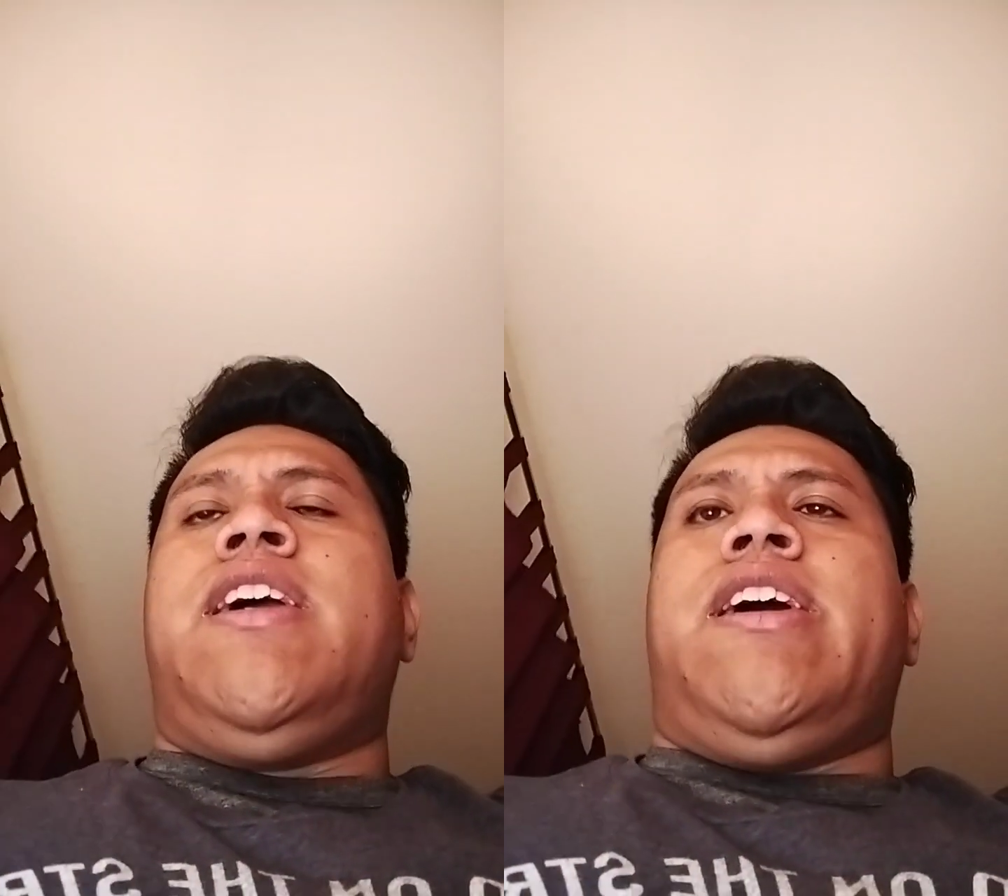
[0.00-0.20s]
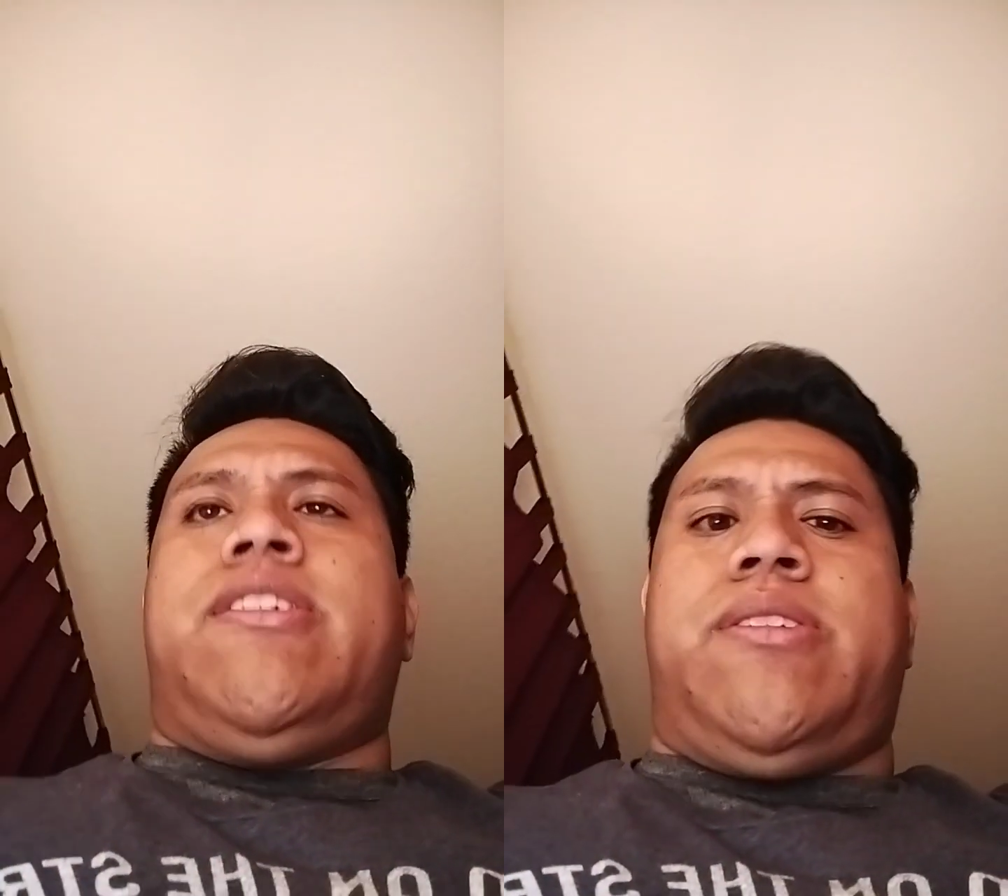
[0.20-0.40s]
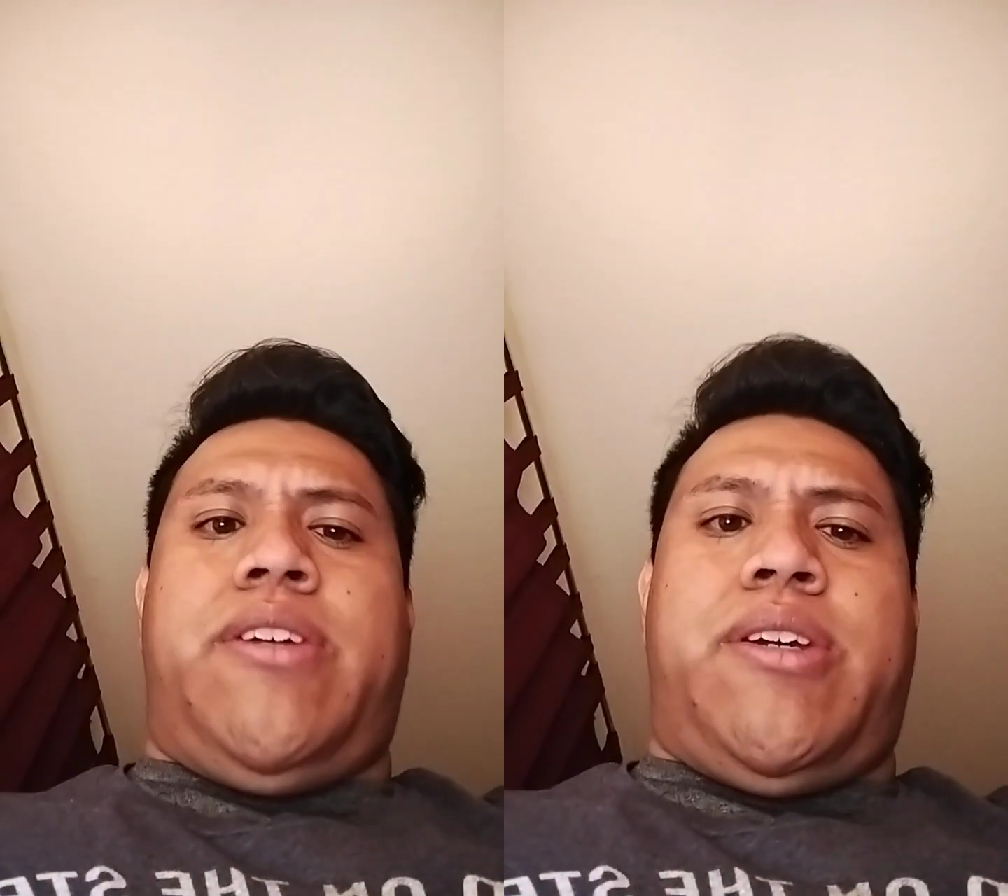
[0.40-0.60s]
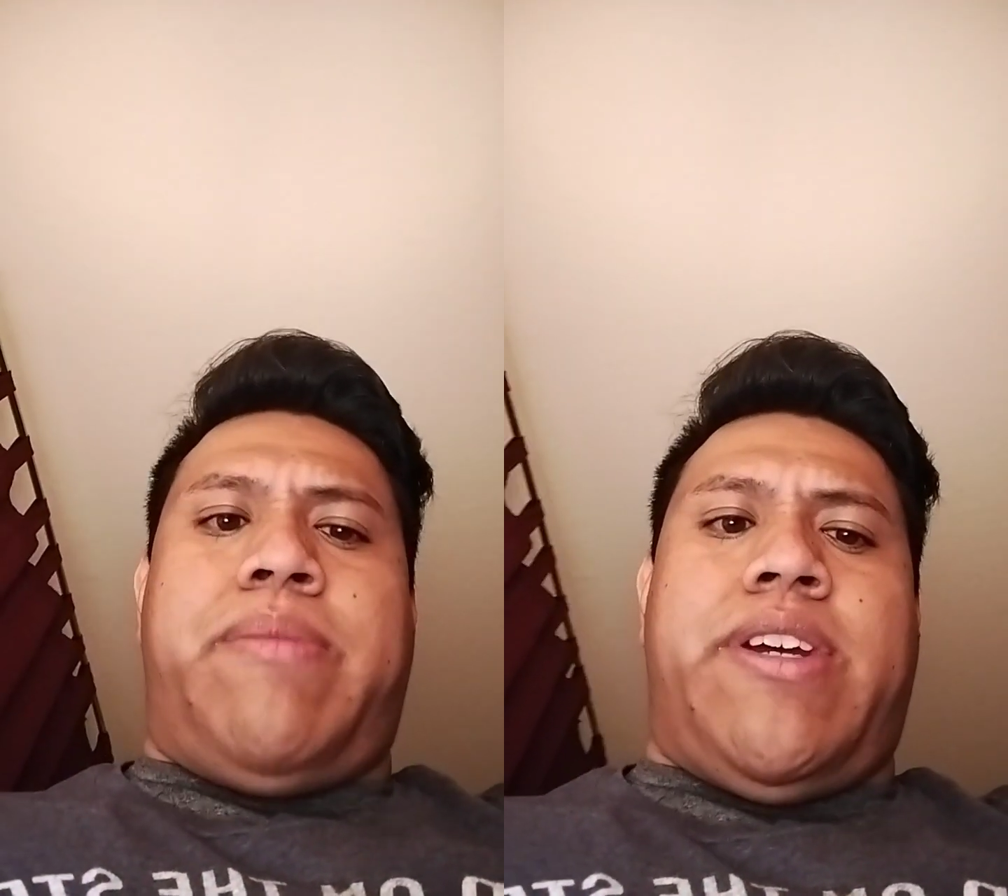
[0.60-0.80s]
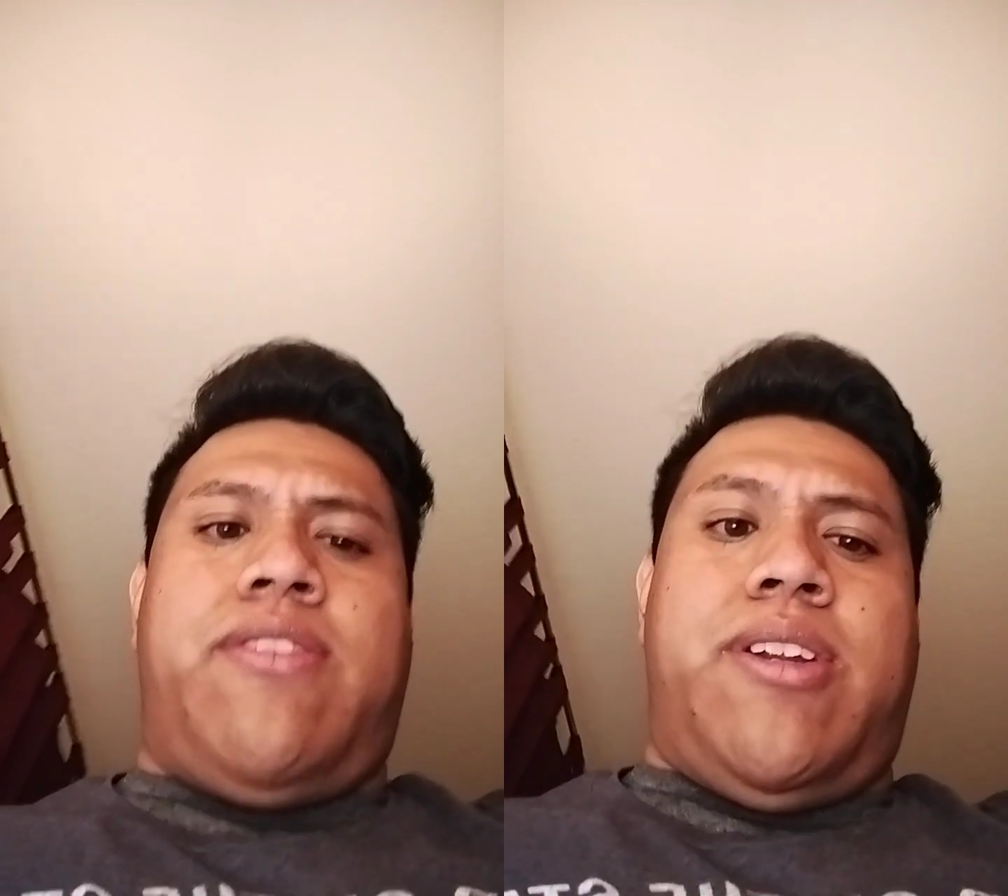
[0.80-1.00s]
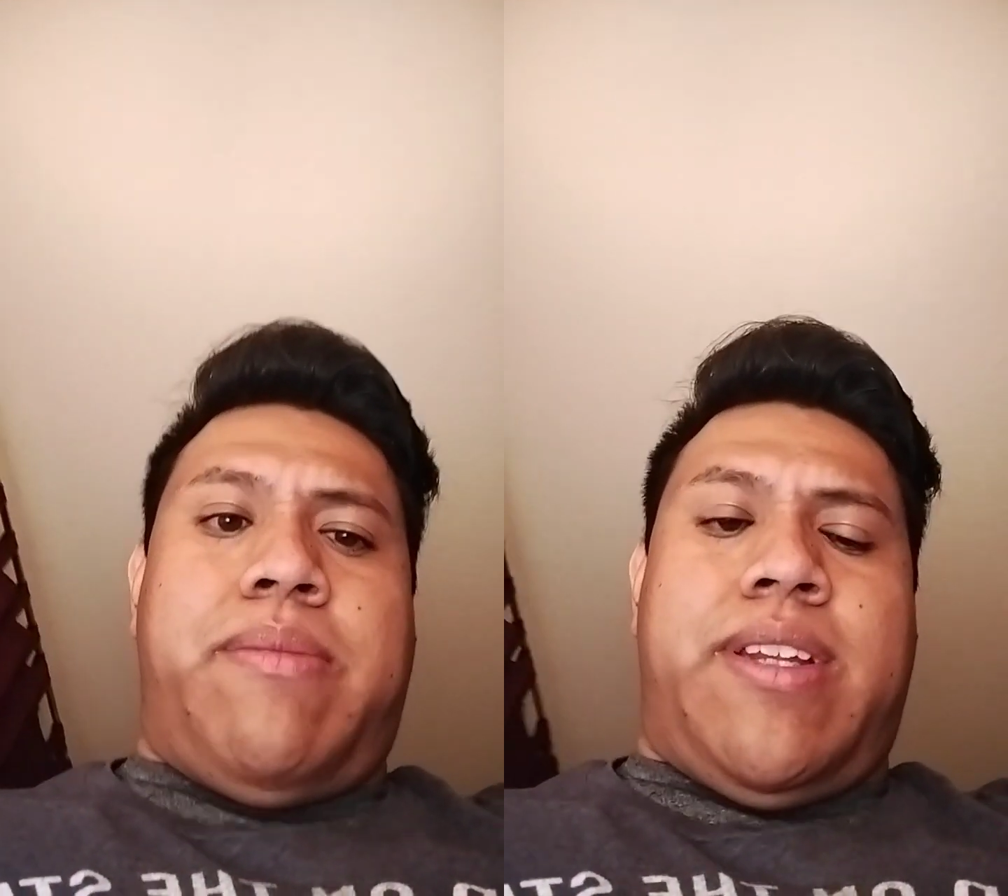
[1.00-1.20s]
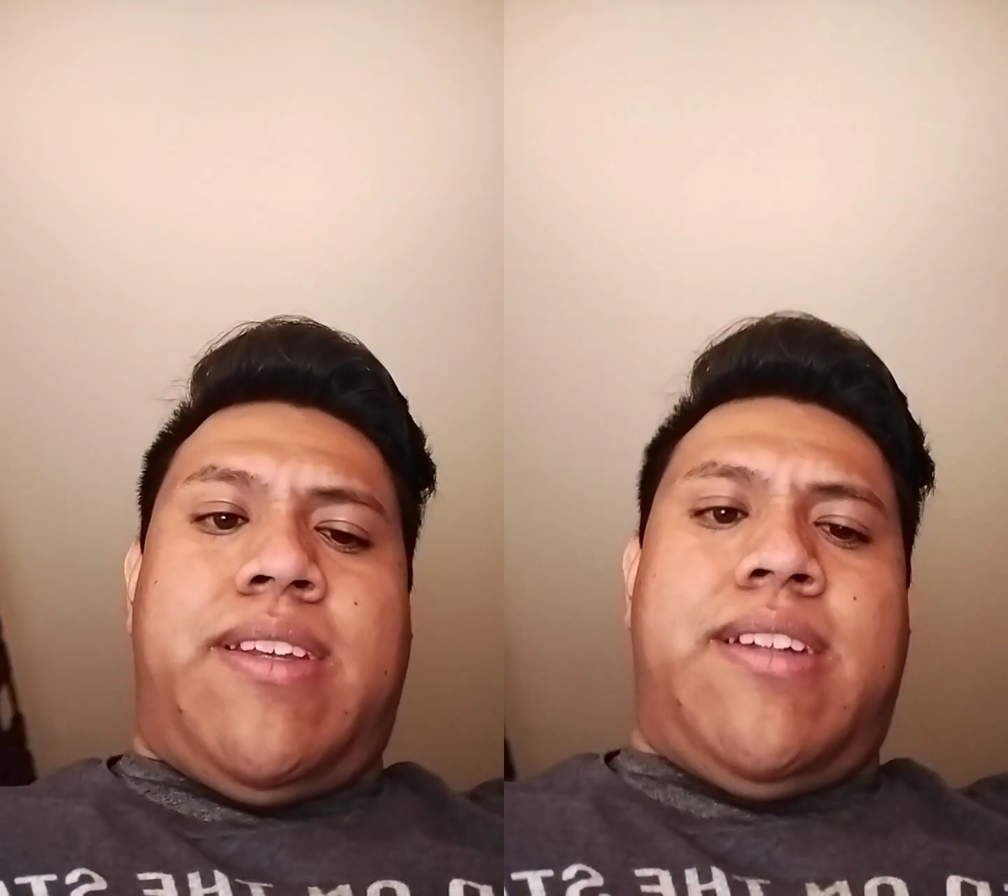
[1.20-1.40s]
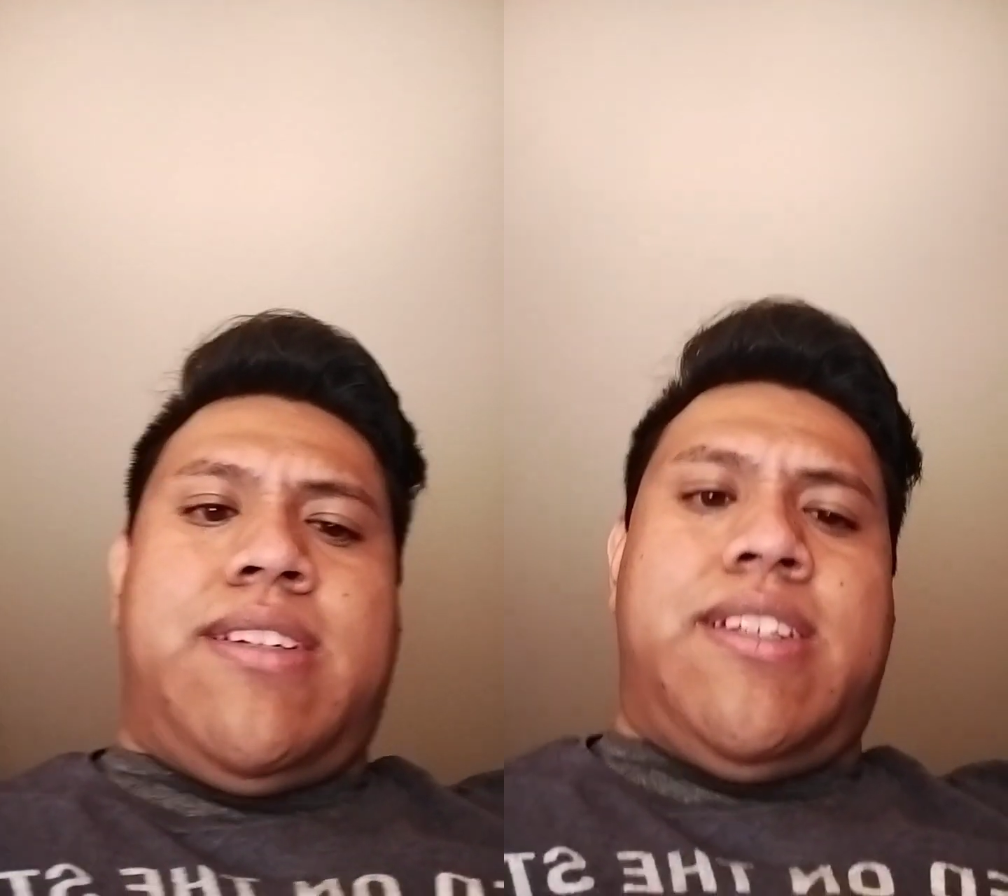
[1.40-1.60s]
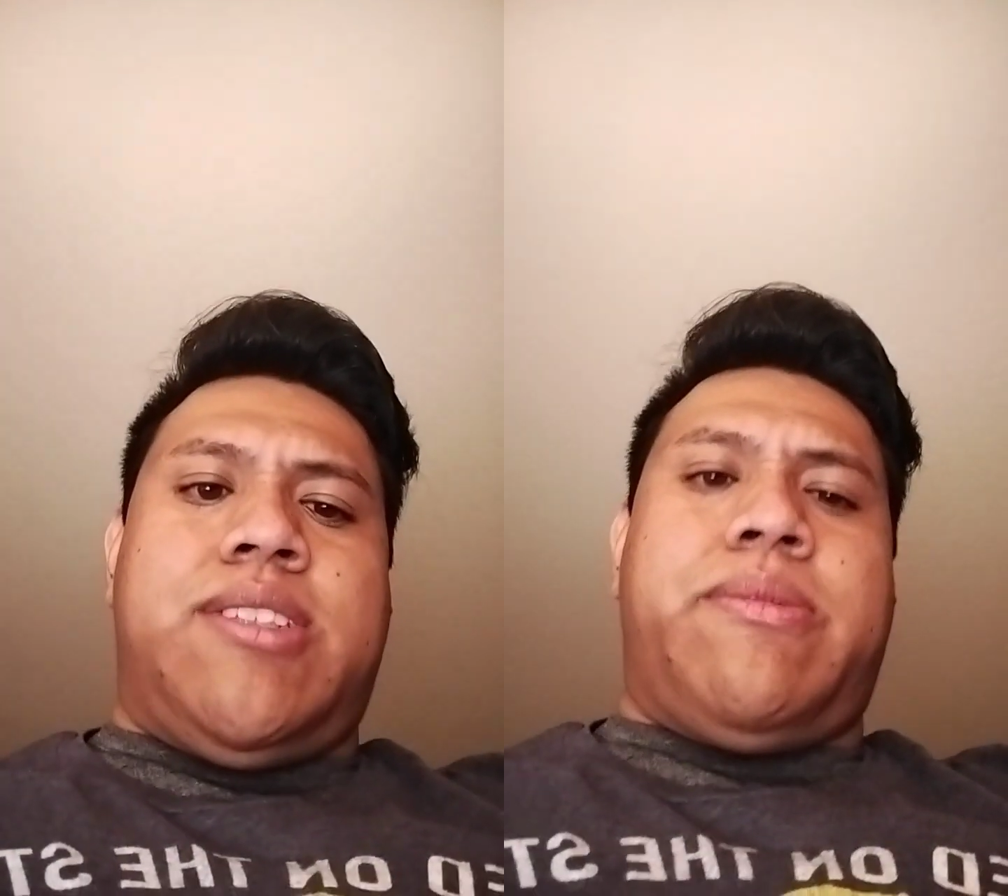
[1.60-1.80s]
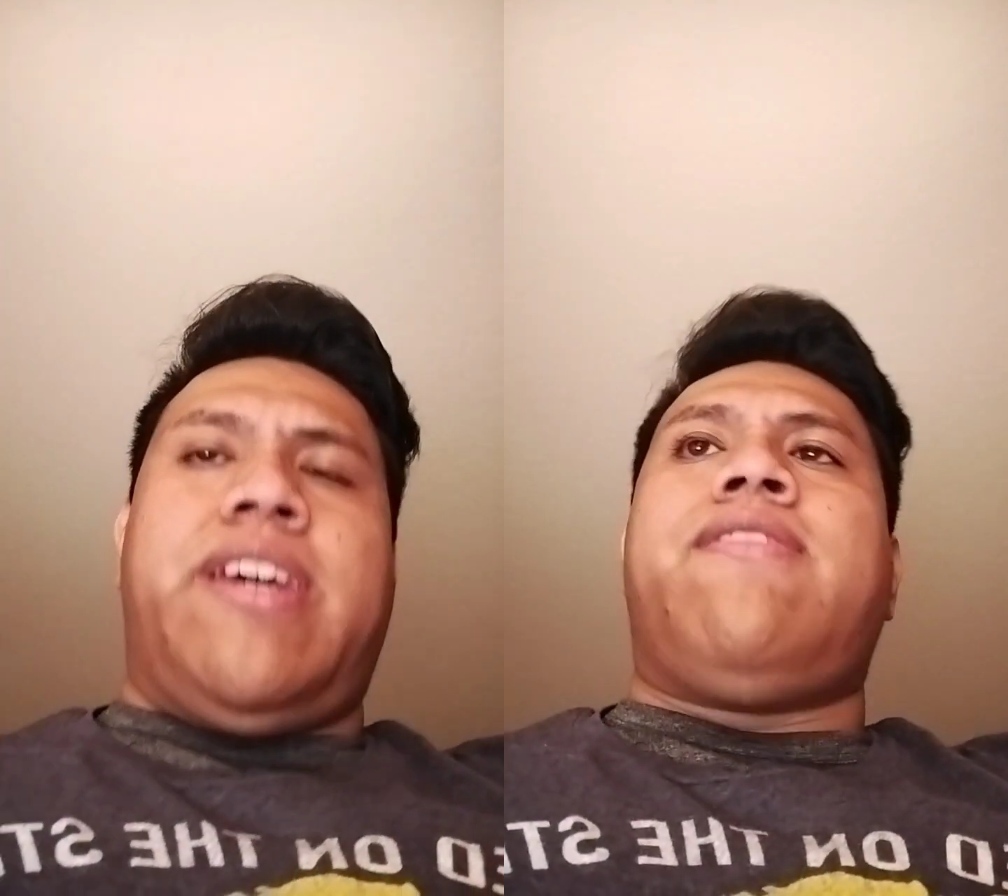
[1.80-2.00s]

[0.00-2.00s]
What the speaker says: Also, in comparative unit method is a way